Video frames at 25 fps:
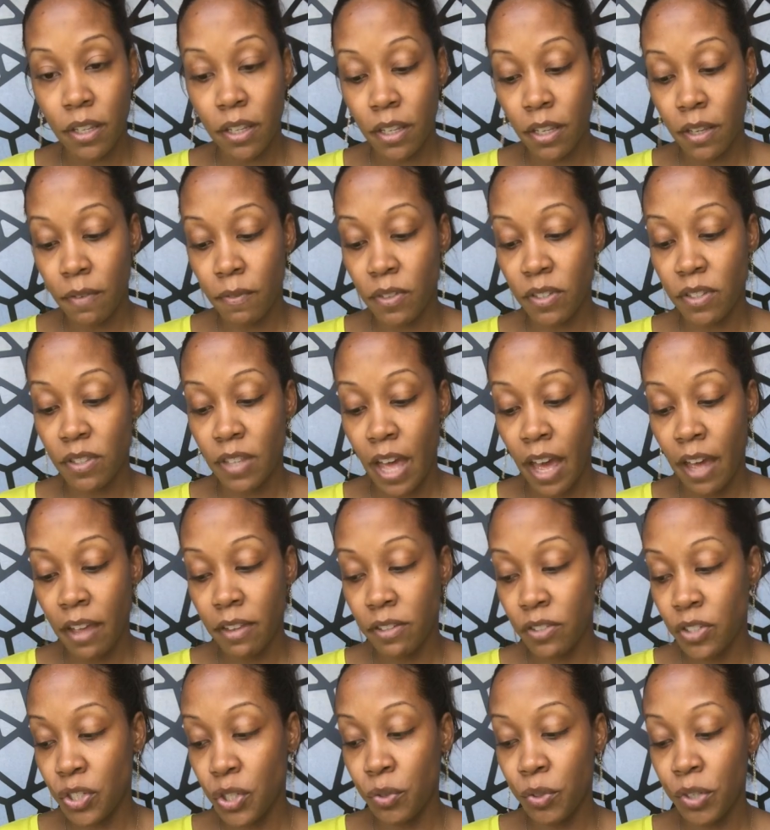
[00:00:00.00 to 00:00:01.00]
If it's not
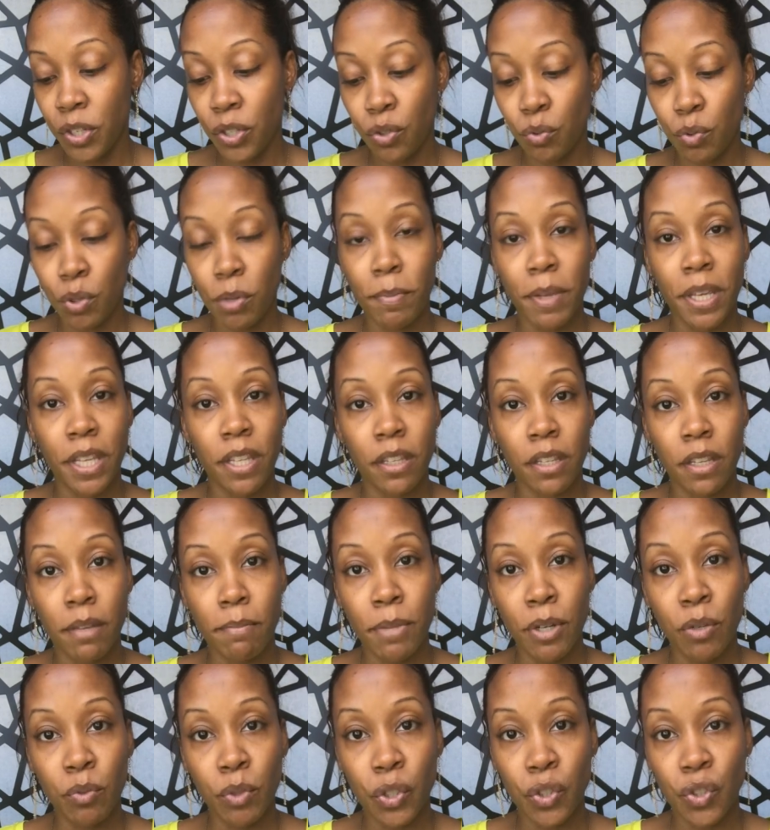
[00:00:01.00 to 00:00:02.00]
serious, you want to make it a
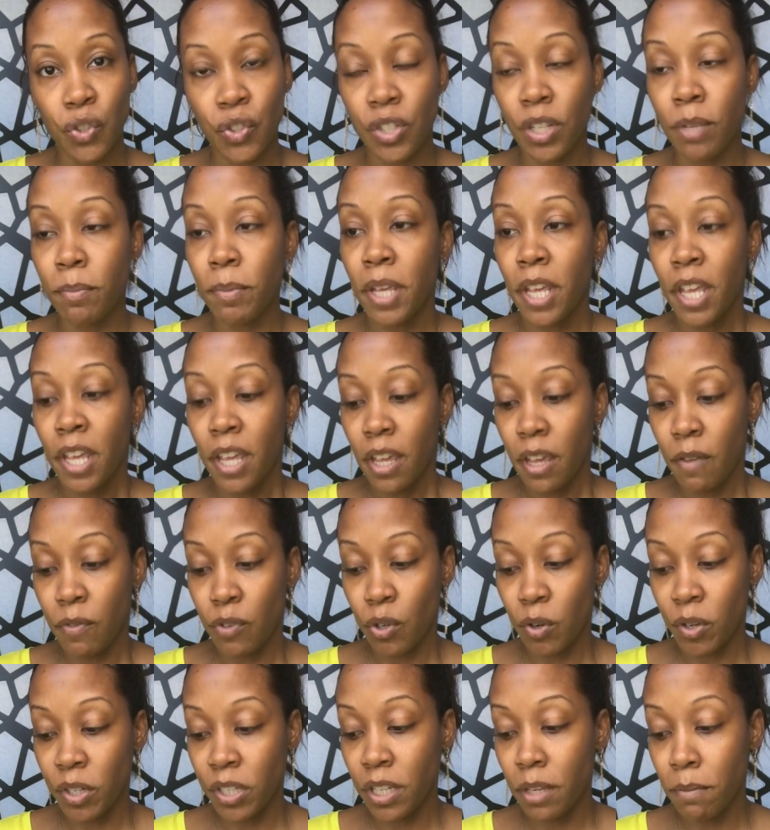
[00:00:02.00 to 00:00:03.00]
committed relationship. If it's
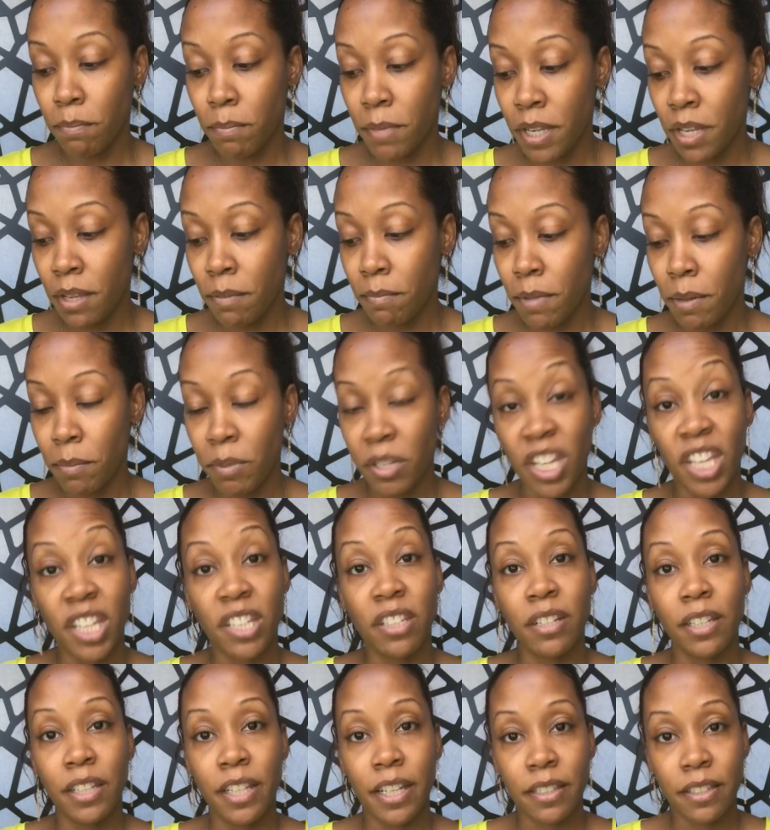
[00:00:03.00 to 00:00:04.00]
already committed, maybe take
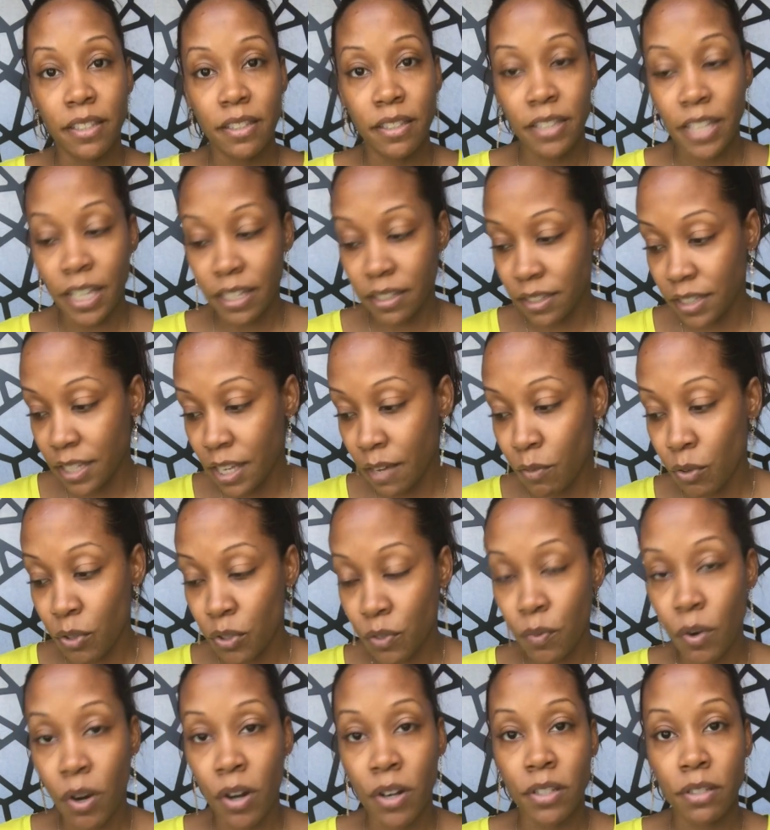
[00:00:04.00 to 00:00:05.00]
it to the next level as
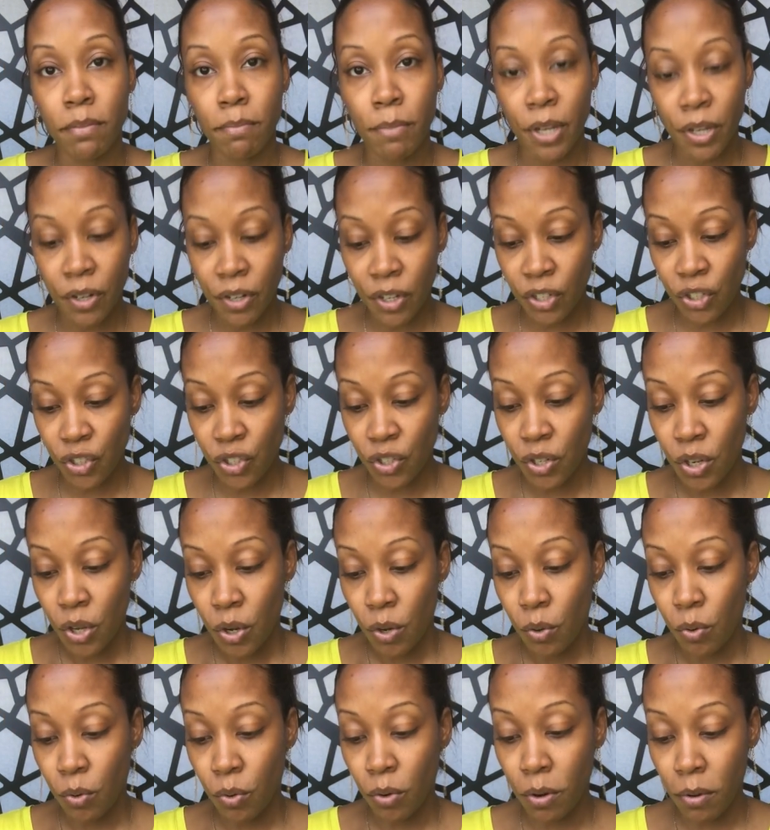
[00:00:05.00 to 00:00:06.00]
far as marriage
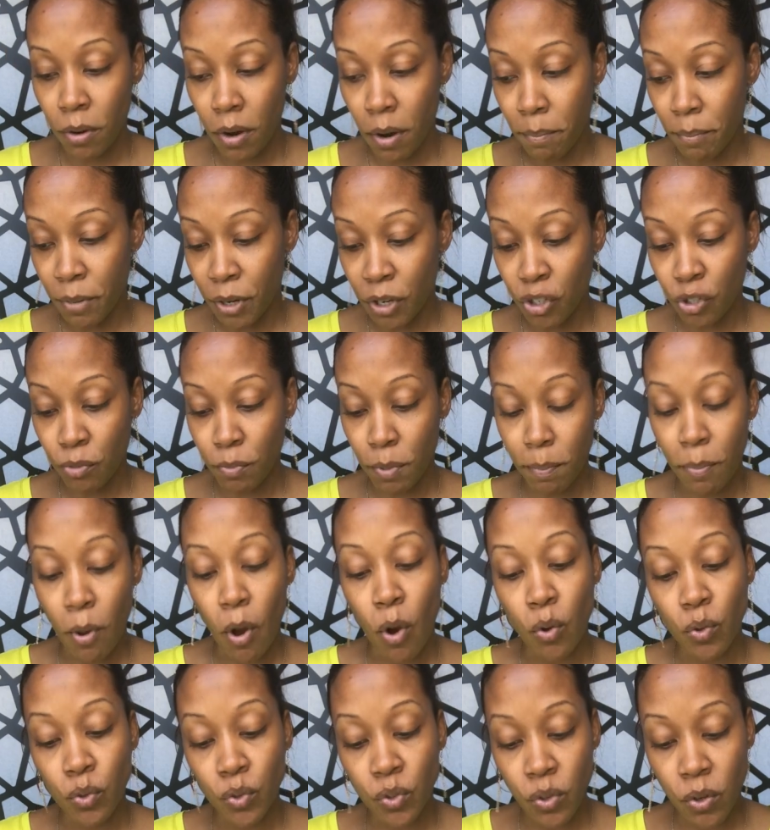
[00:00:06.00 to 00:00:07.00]
or a marriage
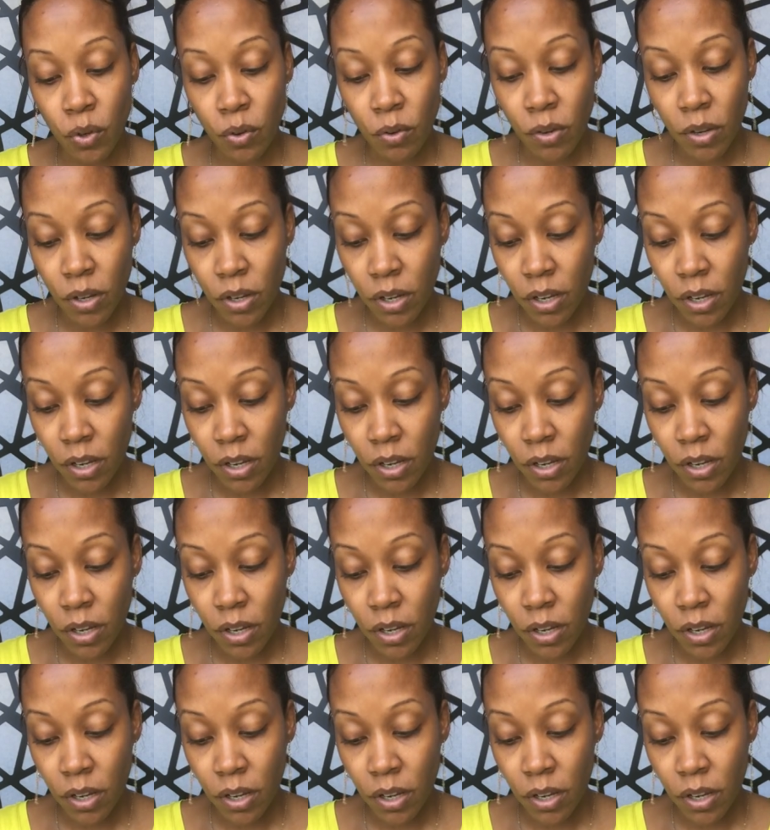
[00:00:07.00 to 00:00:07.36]
proposal.